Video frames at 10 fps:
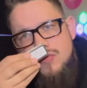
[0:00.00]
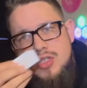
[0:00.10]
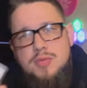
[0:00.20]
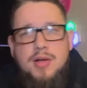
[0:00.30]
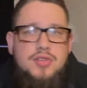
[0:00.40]

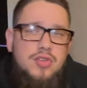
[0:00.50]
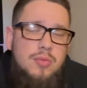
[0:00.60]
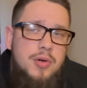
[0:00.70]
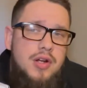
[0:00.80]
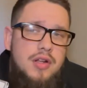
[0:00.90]
Smells
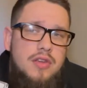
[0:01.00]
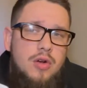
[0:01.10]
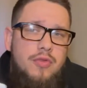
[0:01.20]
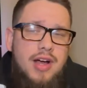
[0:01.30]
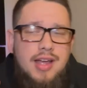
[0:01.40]
super good.
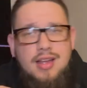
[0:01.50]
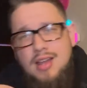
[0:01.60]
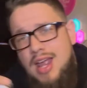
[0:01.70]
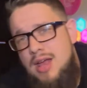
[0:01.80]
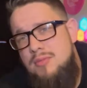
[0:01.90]
So if I
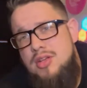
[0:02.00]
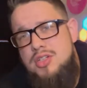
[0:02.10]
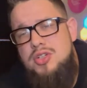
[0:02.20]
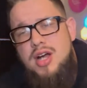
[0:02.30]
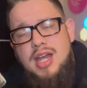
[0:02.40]
am
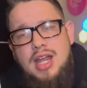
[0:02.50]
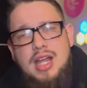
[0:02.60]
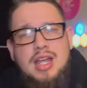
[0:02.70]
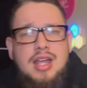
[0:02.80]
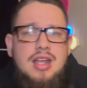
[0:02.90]
done
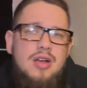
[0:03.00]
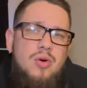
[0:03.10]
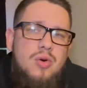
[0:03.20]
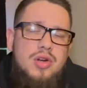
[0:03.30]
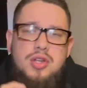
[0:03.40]
training
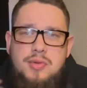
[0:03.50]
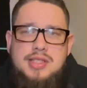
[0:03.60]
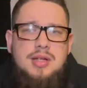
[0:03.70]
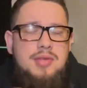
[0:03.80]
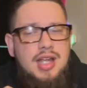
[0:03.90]
or doing
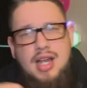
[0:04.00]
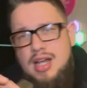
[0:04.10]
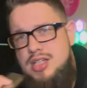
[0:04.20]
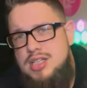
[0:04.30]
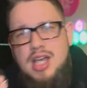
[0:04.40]
something and
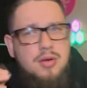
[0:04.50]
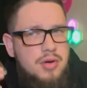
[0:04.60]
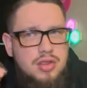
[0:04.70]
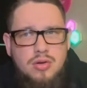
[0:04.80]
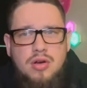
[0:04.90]
I just kind of
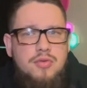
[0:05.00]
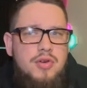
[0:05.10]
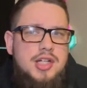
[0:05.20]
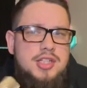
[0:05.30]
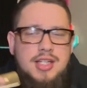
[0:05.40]
want to throw on a
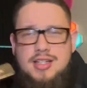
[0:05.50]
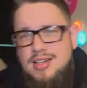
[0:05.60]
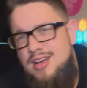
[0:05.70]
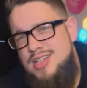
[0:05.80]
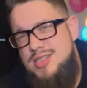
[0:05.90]
fresh scent
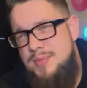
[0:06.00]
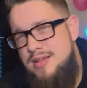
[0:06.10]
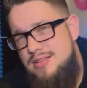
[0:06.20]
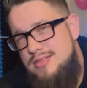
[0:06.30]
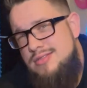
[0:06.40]
to not
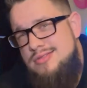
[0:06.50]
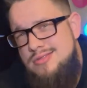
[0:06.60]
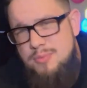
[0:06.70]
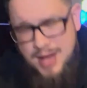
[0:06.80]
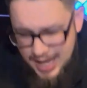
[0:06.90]
smell
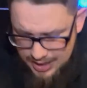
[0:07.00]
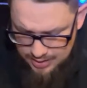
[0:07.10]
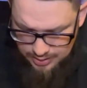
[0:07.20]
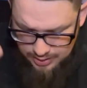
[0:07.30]
bad,